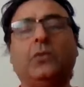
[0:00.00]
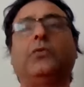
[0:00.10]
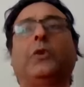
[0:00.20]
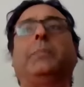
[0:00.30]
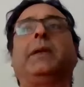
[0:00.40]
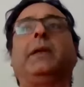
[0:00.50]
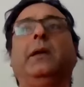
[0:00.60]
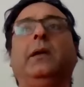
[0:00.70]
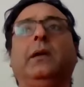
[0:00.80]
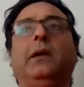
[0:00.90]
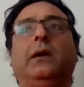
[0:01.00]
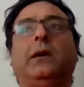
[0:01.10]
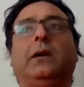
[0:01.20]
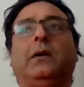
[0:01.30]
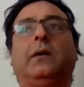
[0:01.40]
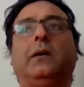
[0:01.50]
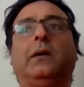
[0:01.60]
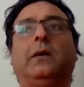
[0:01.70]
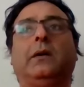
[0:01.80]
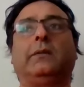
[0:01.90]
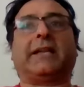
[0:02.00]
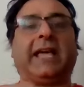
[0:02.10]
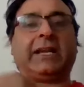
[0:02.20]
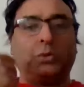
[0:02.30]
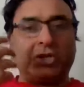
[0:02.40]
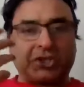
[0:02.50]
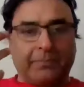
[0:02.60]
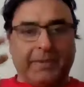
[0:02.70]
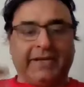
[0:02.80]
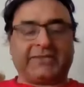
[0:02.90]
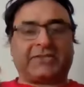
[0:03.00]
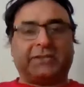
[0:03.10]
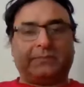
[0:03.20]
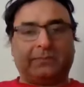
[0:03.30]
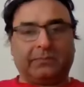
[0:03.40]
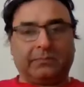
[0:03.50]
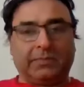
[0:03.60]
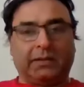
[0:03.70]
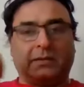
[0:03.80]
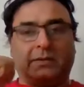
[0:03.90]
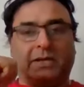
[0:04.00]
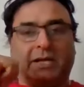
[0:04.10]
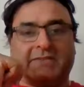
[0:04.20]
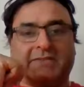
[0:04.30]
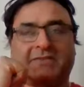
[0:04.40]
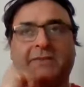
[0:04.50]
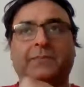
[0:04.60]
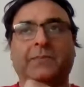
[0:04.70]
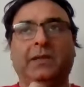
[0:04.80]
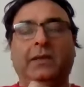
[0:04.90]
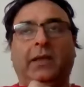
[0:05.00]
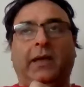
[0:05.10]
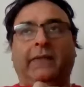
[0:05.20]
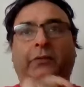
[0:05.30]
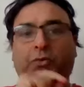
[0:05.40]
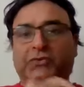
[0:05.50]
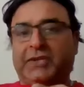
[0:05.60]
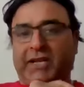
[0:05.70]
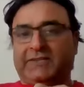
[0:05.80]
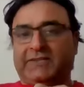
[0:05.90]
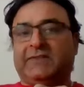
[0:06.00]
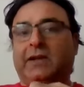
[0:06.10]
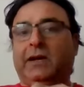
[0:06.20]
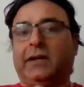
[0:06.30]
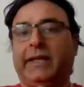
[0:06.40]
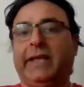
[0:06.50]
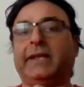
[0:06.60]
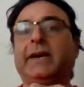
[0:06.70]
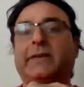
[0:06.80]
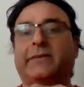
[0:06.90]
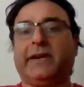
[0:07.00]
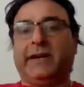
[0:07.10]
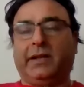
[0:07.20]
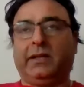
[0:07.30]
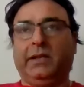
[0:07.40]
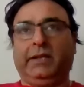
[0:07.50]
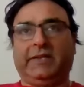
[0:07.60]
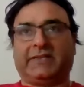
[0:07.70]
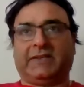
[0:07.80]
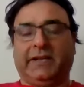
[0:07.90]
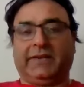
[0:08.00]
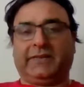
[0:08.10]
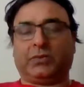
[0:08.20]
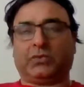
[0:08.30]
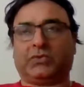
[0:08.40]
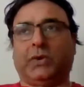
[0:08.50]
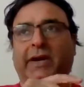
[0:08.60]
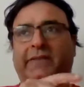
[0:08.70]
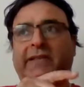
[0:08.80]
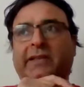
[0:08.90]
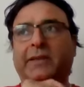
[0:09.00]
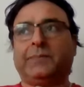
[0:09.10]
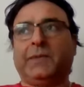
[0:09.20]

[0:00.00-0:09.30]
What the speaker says: would be the calculation-based tasks. And those tasks are in red in the slides. So I think